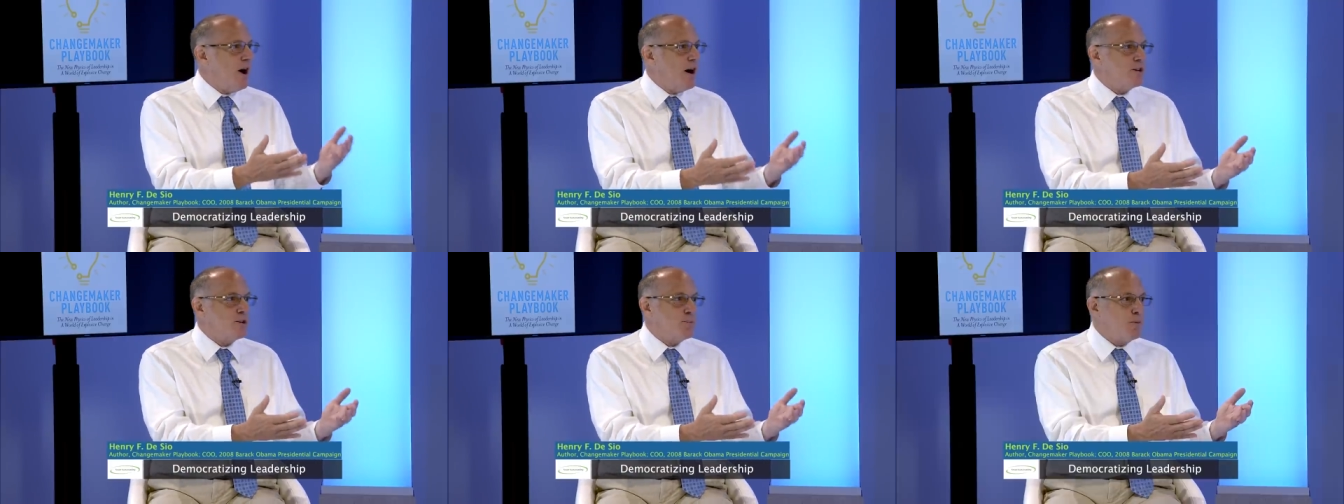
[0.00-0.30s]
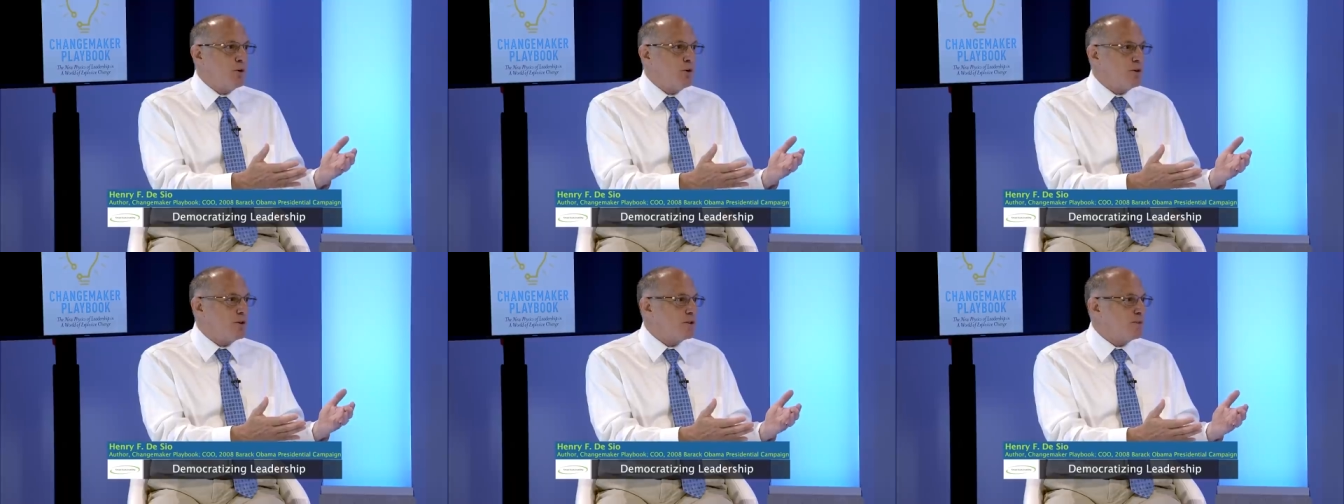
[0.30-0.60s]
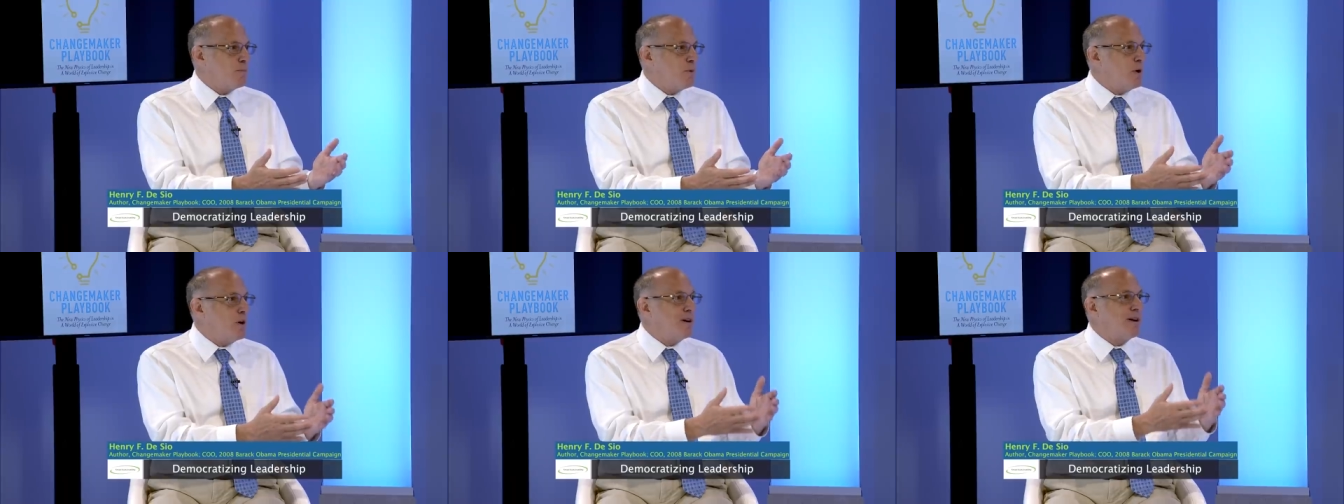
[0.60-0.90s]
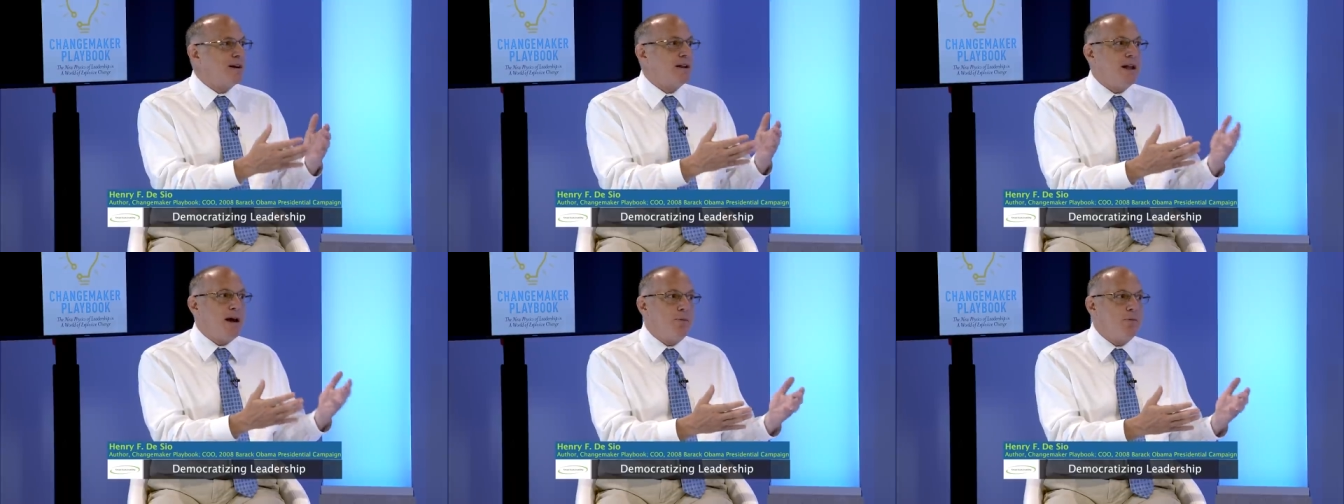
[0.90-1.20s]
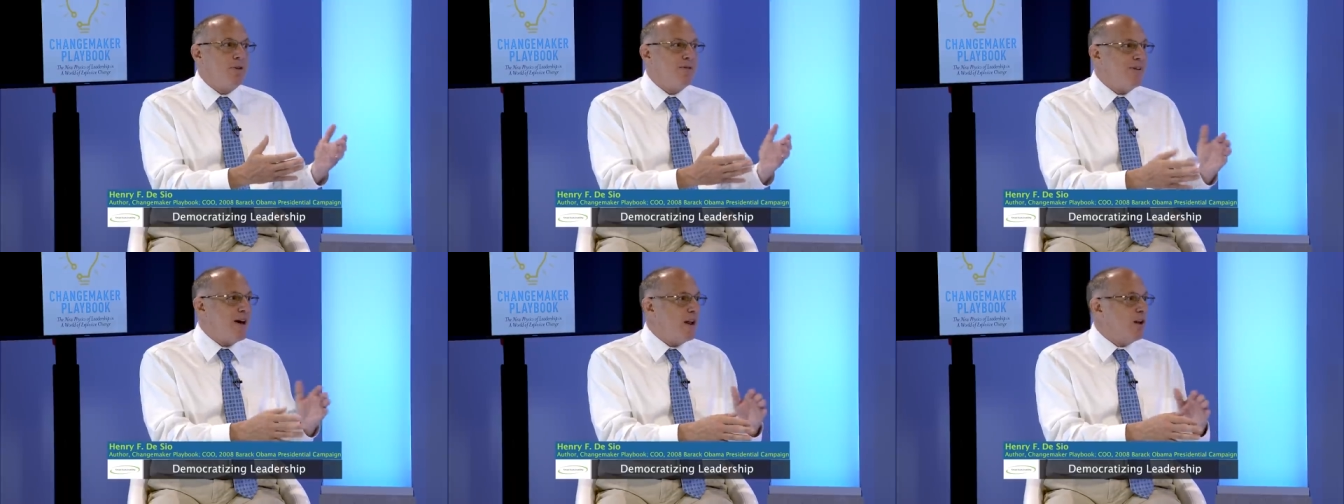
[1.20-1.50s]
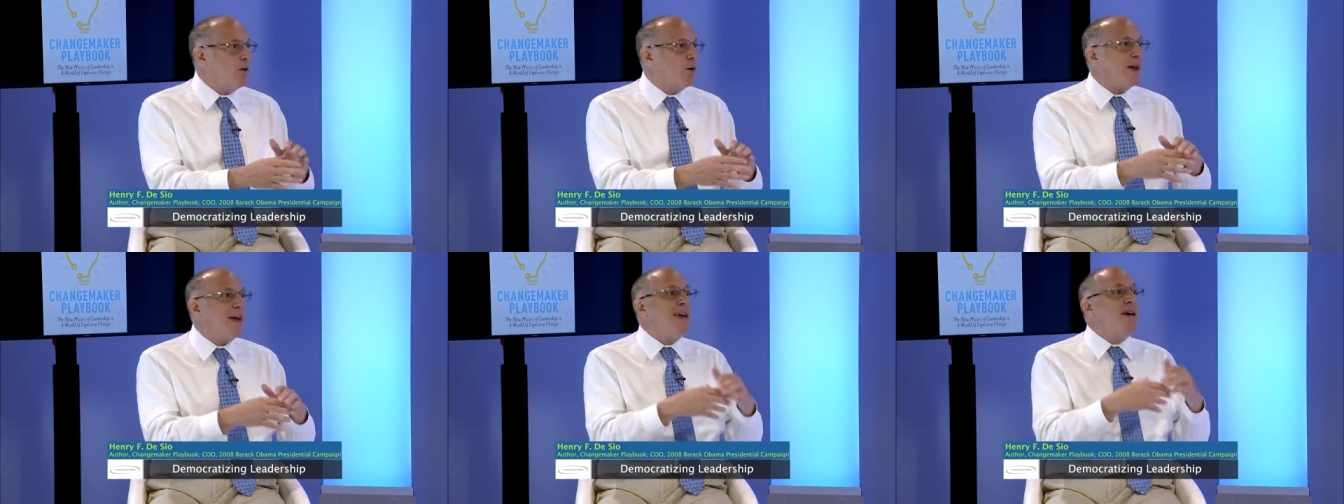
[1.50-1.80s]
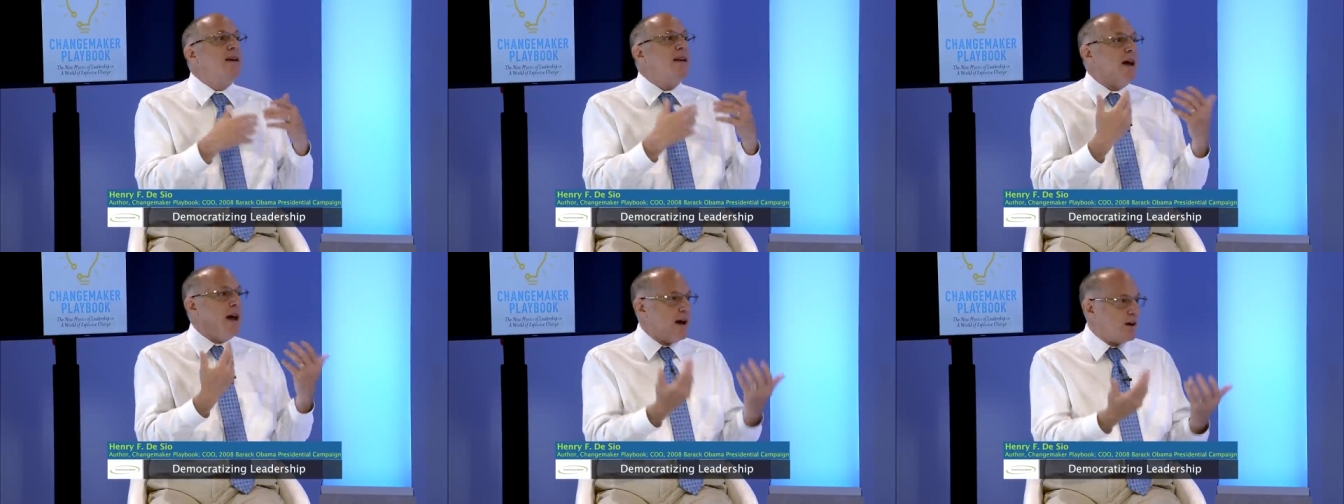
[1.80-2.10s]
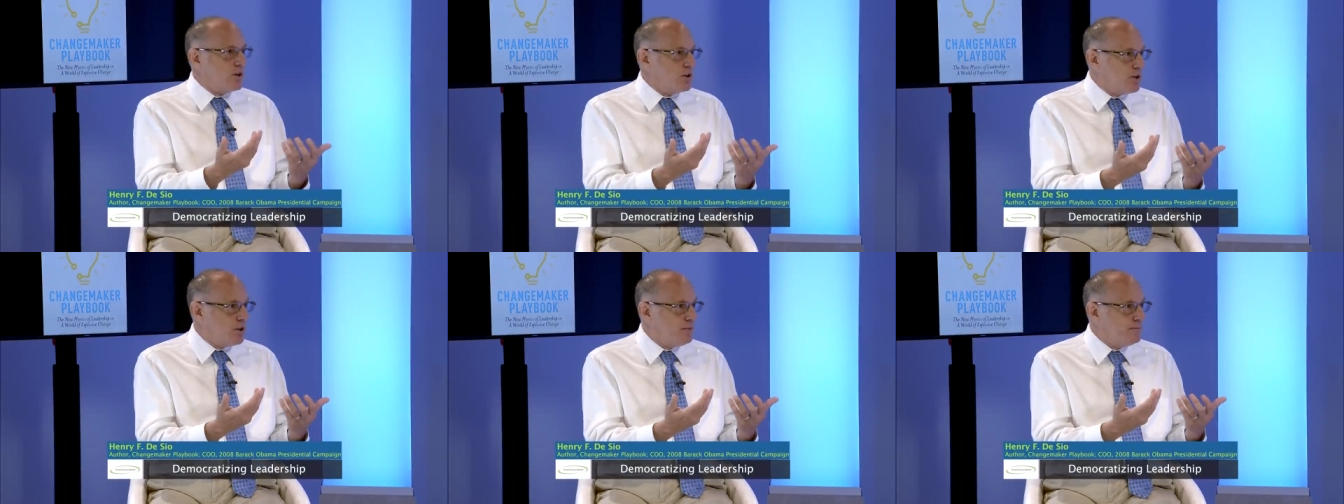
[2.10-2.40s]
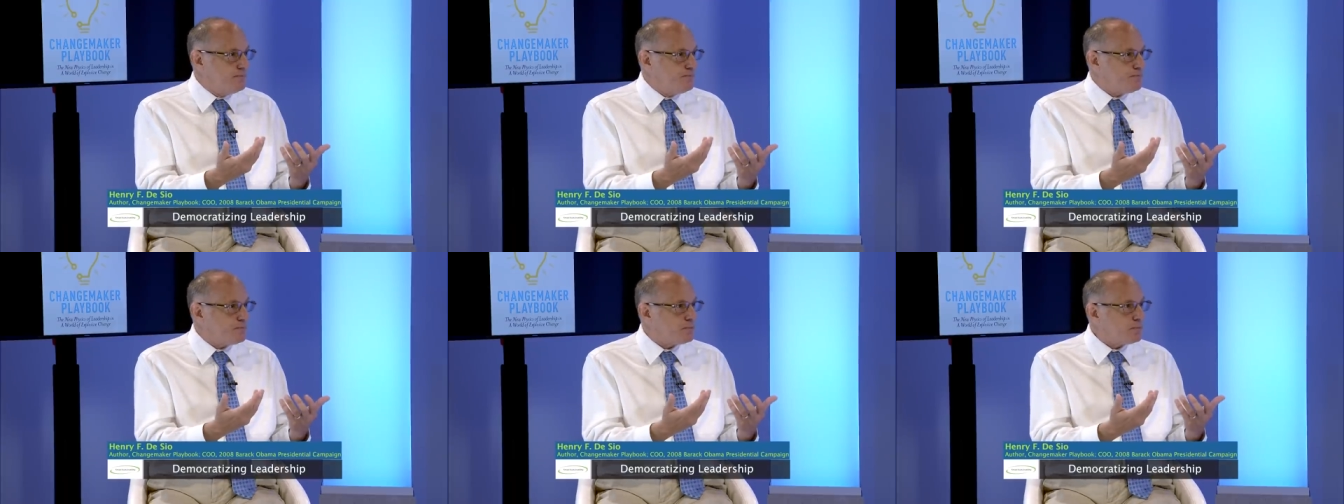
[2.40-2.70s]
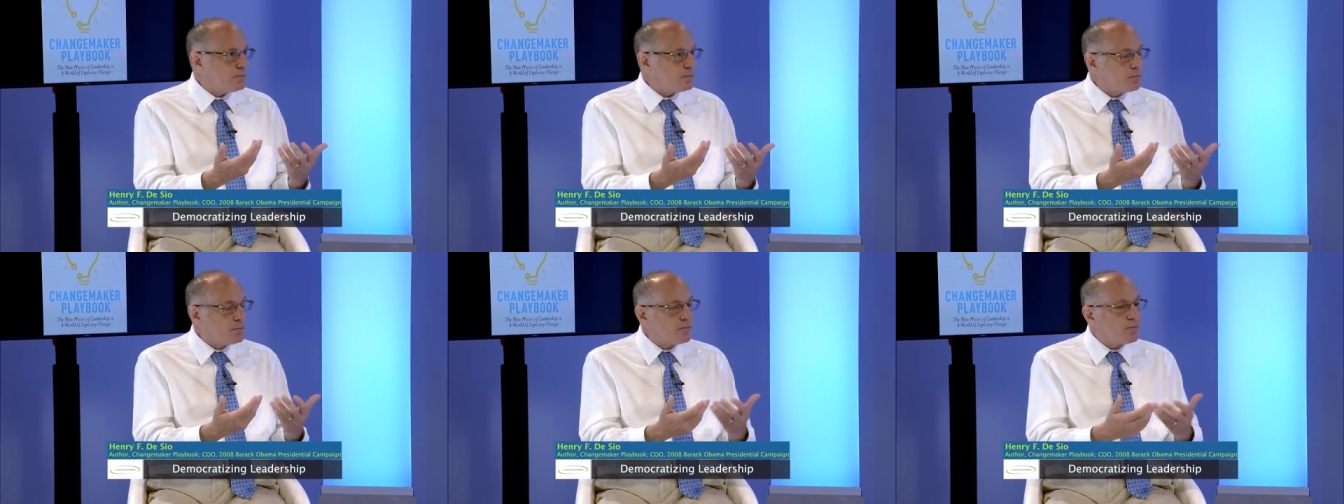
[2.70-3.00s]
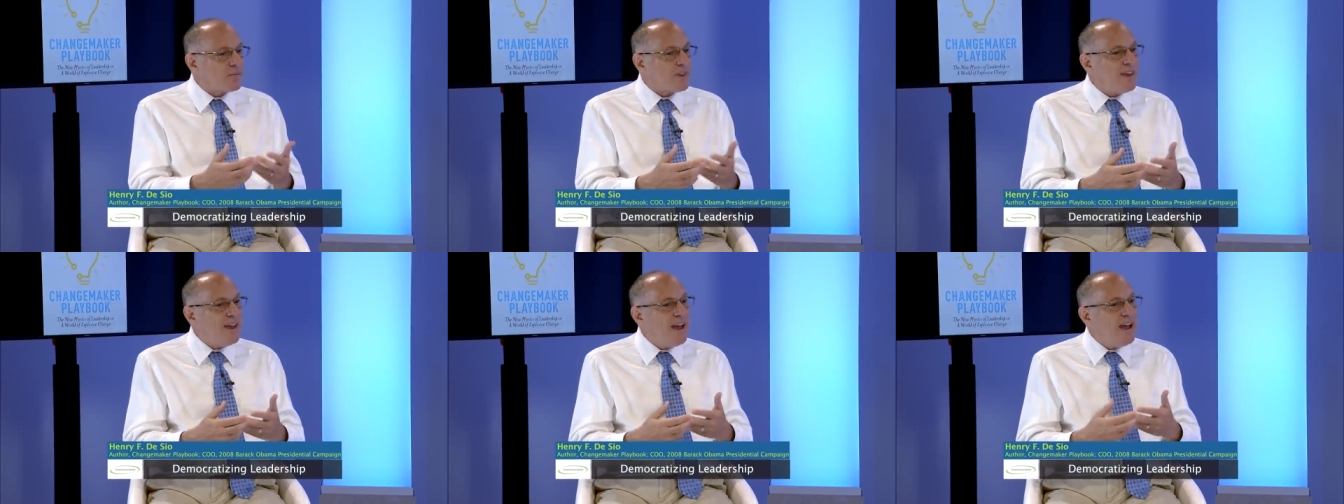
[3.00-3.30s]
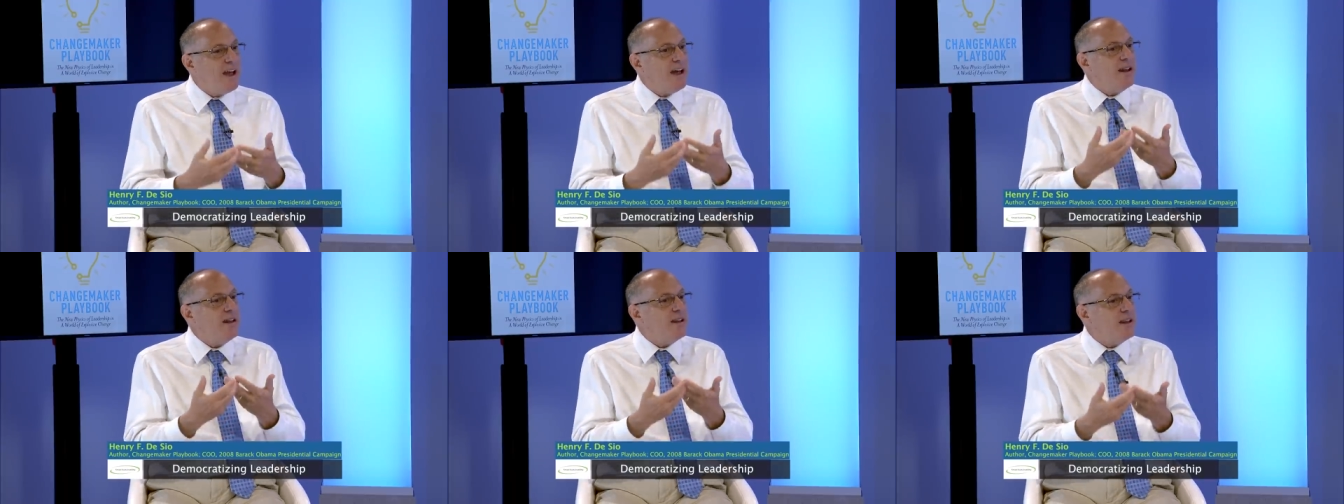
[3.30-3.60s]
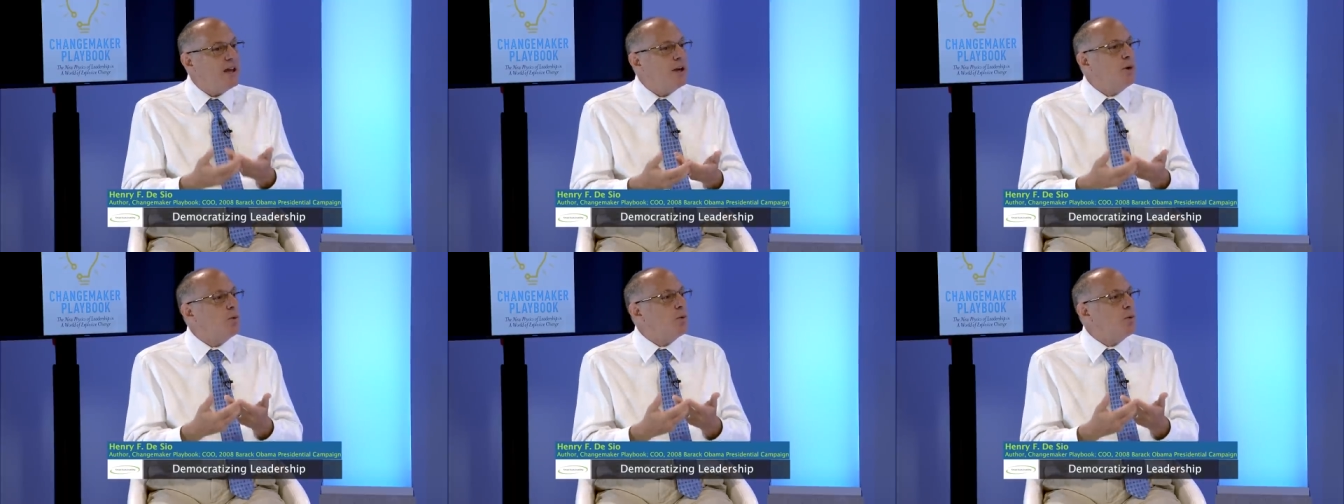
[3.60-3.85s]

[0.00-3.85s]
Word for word: entrepreneurial spirit, collaborative outlook in action and they